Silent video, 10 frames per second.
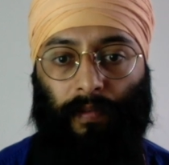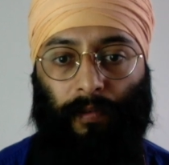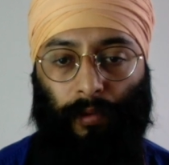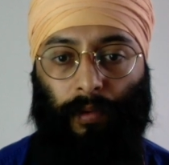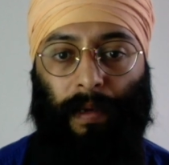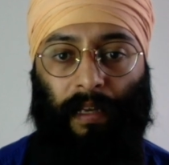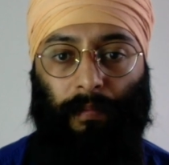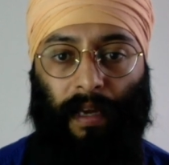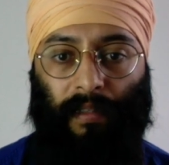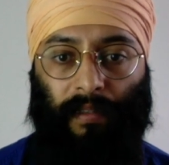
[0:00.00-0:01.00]
fluid repellent
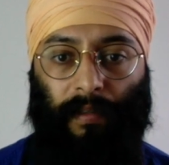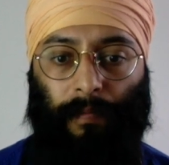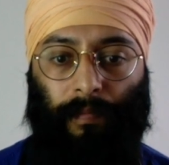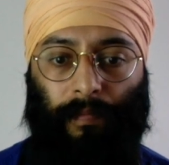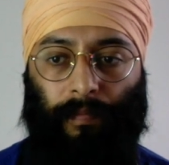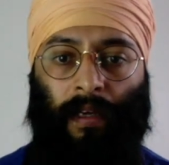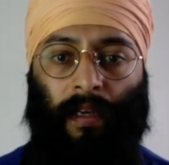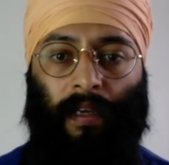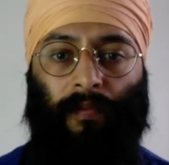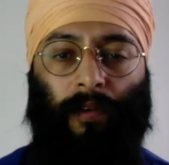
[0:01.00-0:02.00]
mask.
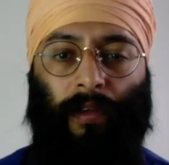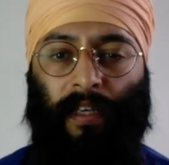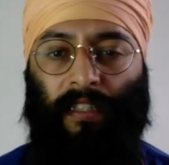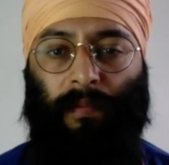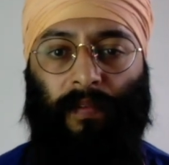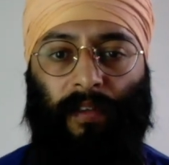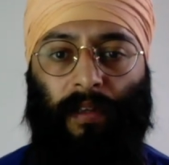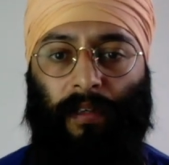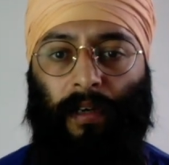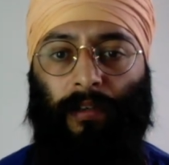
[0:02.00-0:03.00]
If you look at some of the
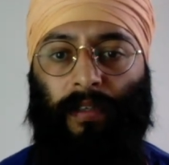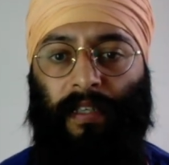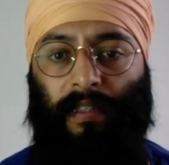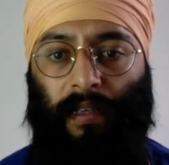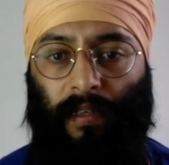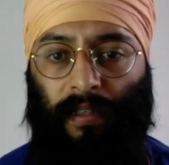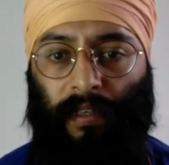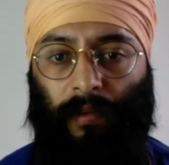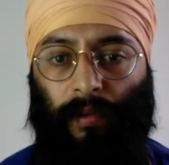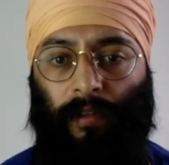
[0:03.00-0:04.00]
other countries that are
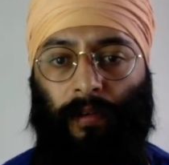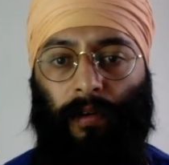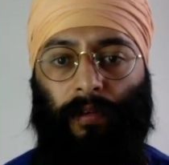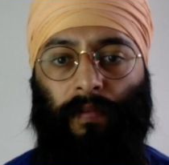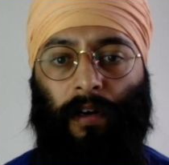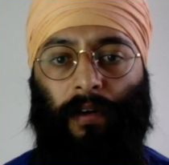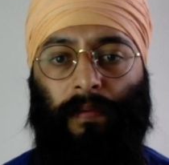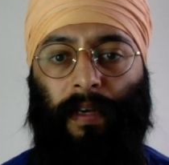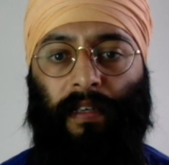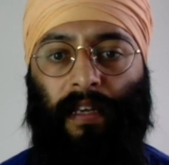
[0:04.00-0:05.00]
dealing with
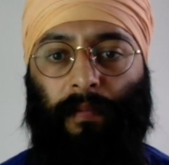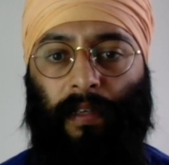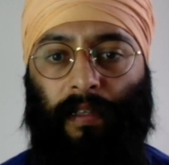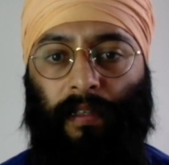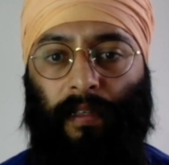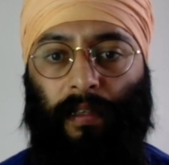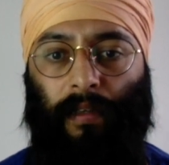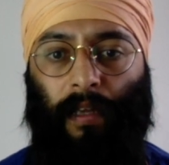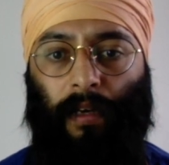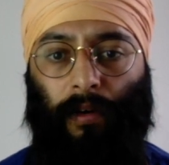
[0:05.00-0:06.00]
coronavirus pandemic,
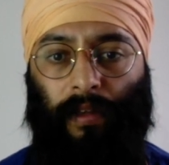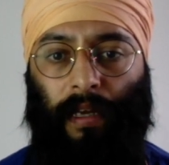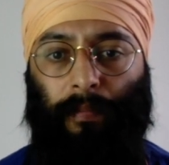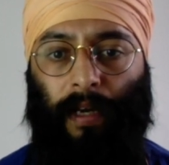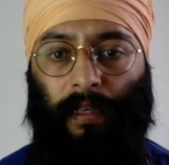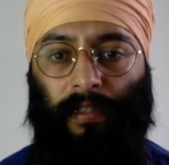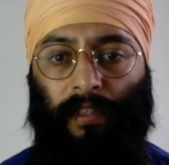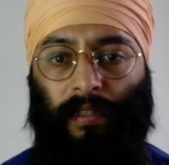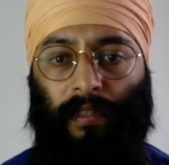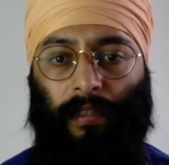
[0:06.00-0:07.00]
a lot of their
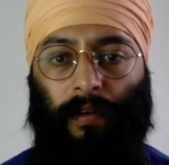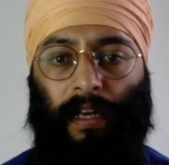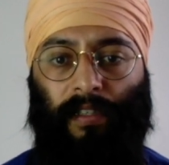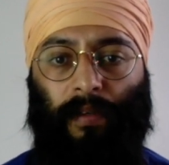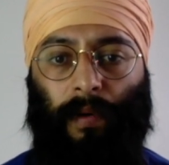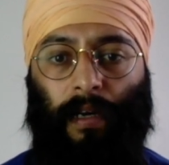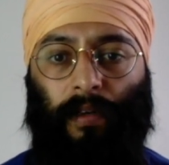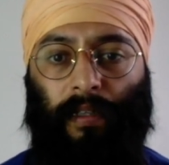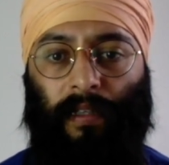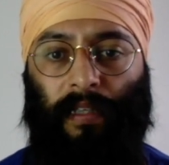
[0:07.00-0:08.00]
practitioners are actually
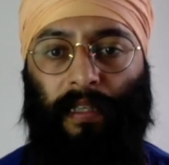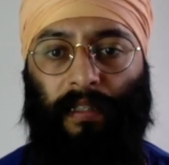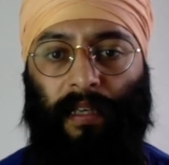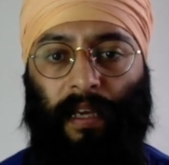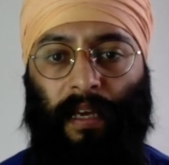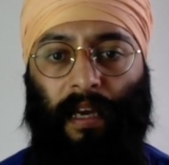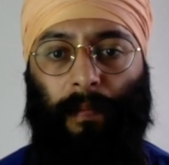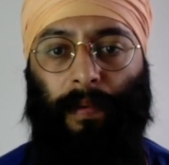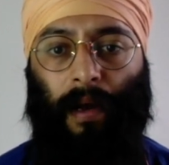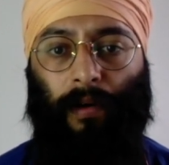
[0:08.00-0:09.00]
wearing these
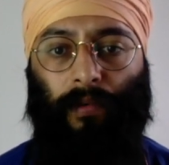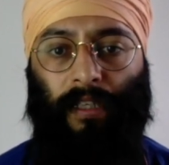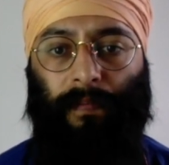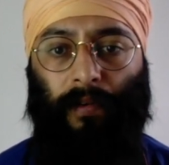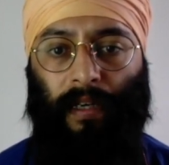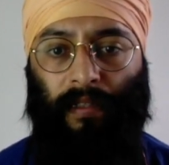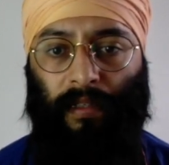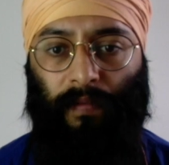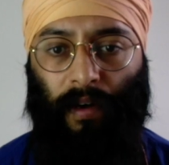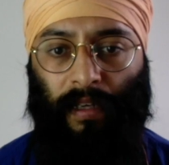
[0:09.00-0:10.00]
air-powered respirator
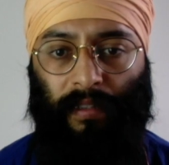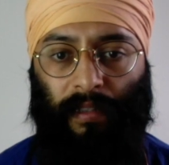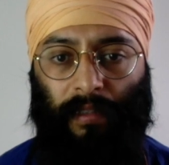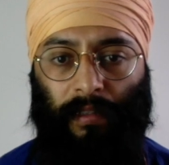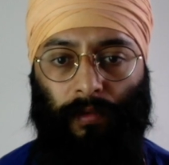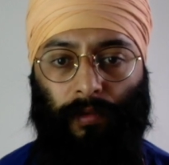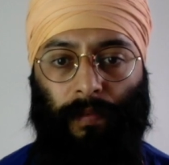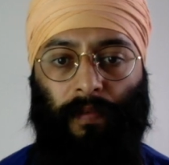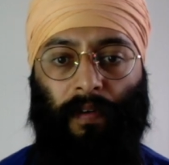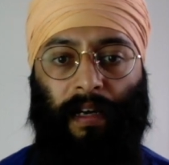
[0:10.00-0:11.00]
devices in order to
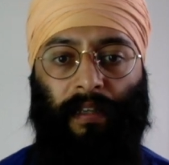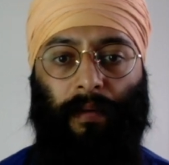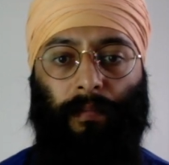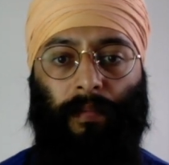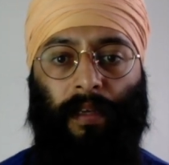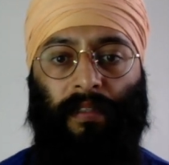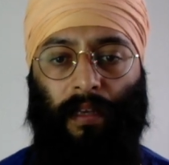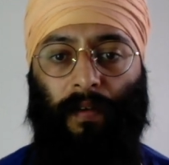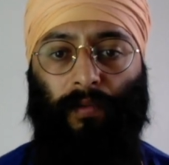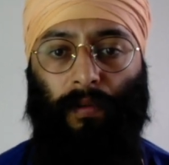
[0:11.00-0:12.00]
provide
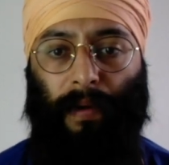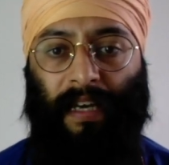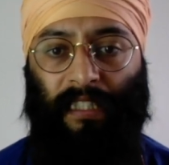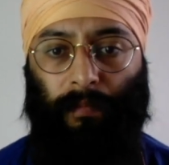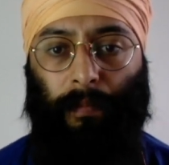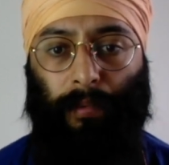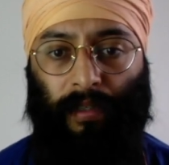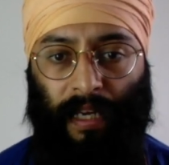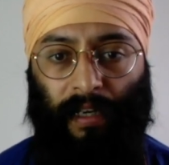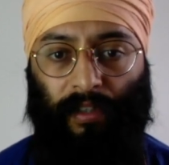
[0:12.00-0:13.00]
themselves with maximum
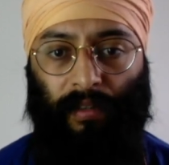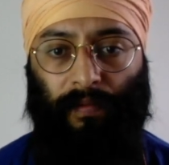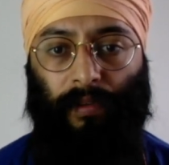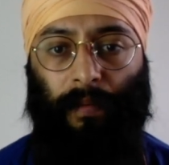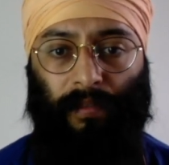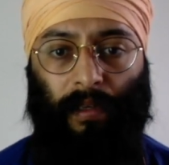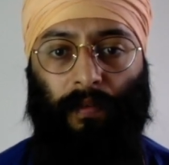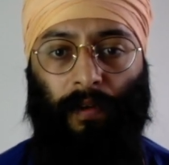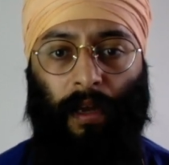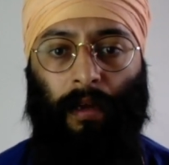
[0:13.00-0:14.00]
protection for
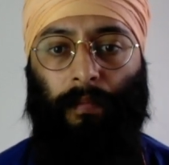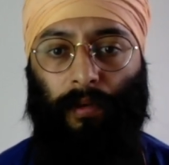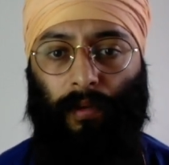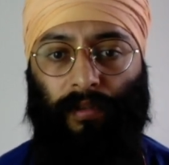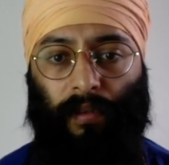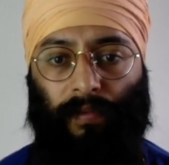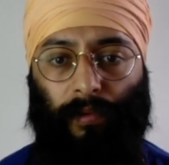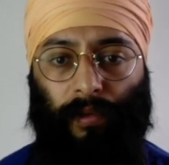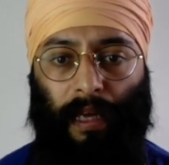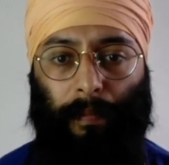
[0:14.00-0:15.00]
themselves, but also
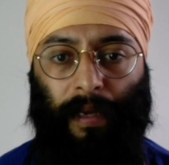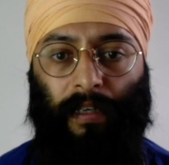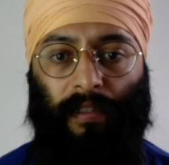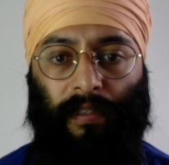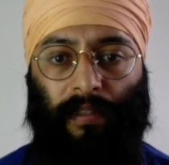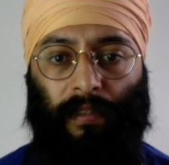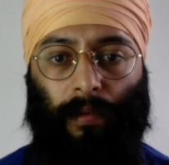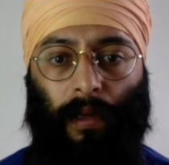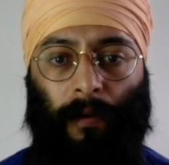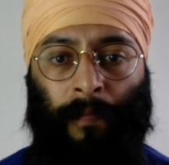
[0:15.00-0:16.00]
for their patients as
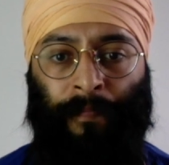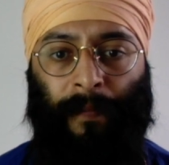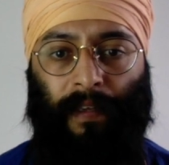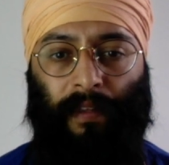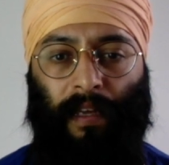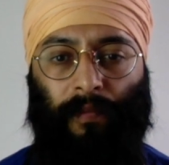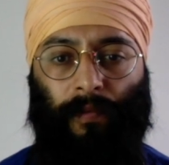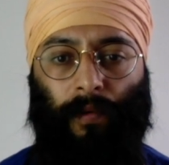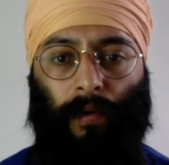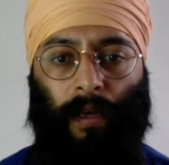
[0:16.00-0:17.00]
well. And
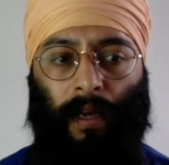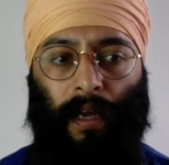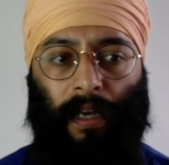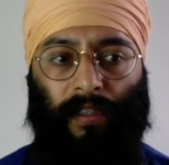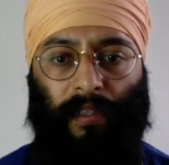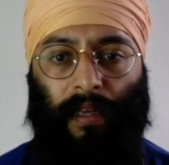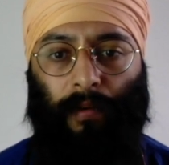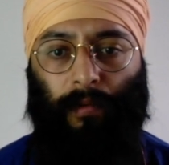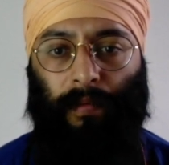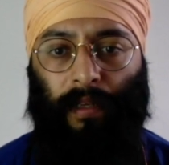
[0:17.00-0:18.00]
therefore, actually that
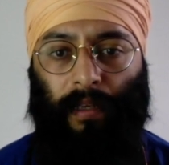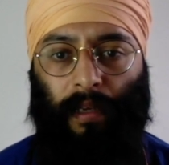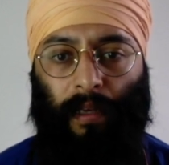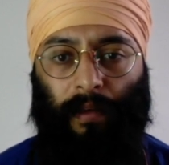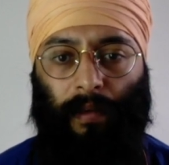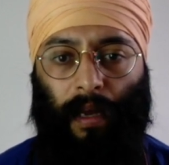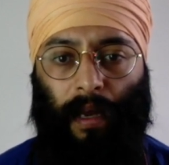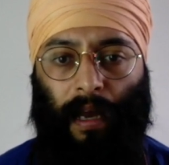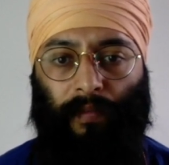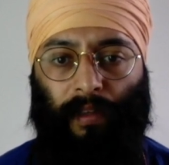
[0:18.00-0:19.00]
would be
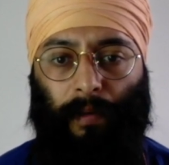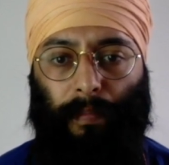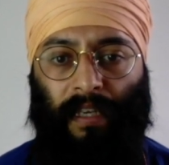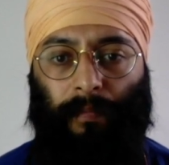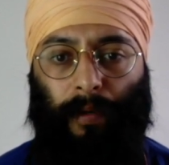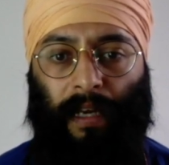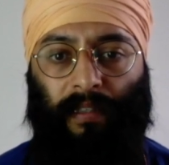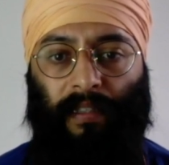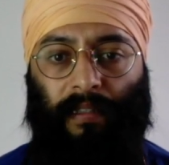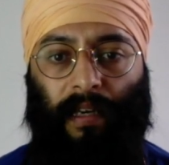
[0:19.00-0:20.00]
having the best
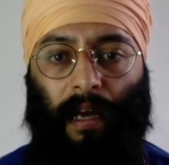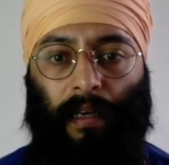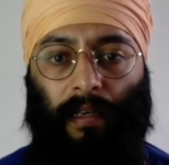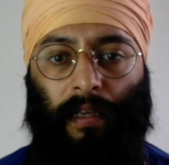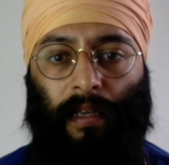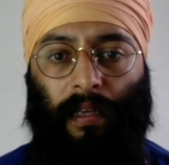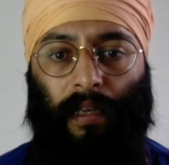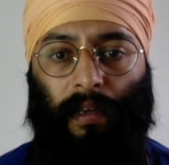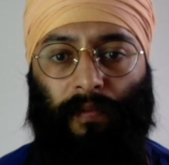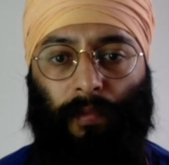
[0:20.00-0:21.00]
practice done
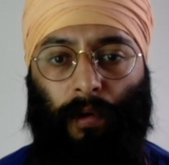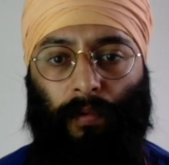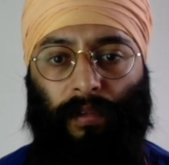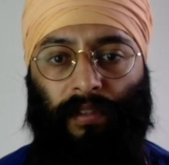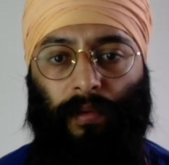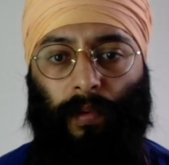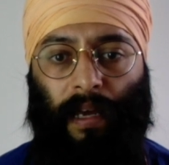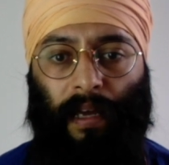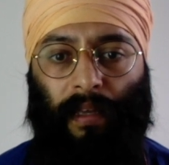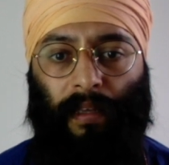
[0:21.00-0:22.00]
if one was to
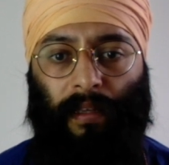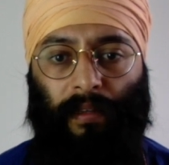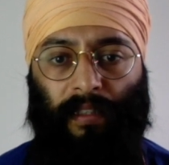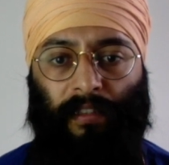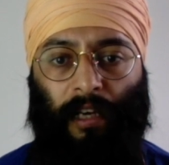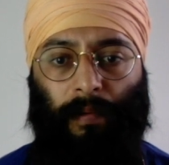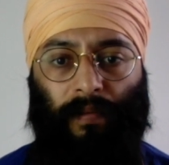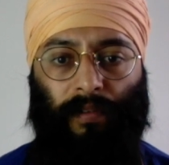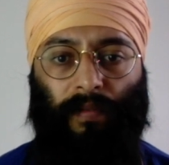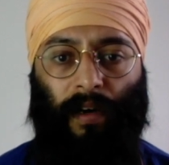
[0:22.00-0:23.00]
wear these type
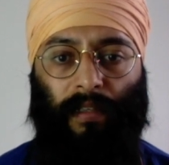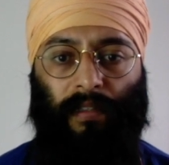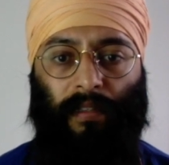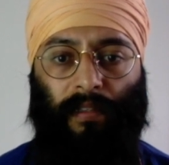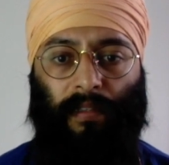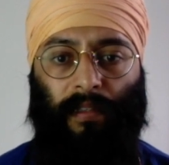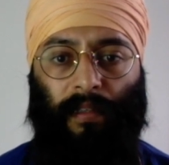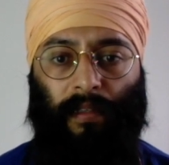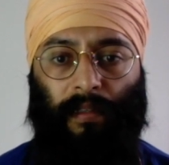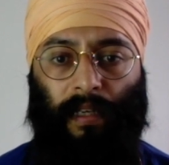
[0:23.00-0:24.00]
of devices
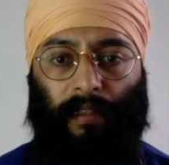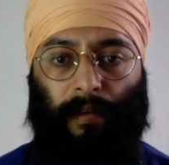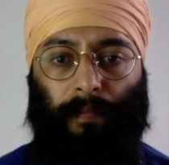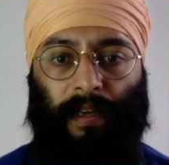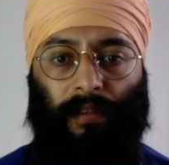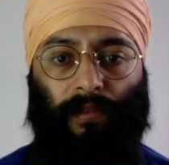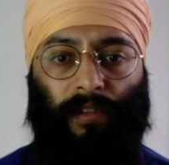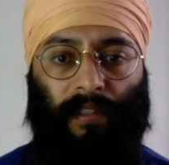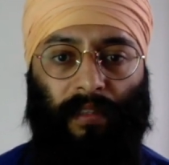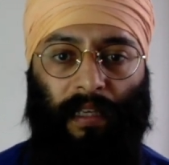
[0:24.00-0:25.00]
than compared to
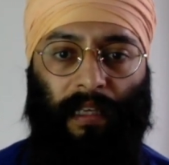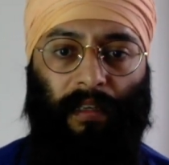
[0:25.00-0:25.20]
just the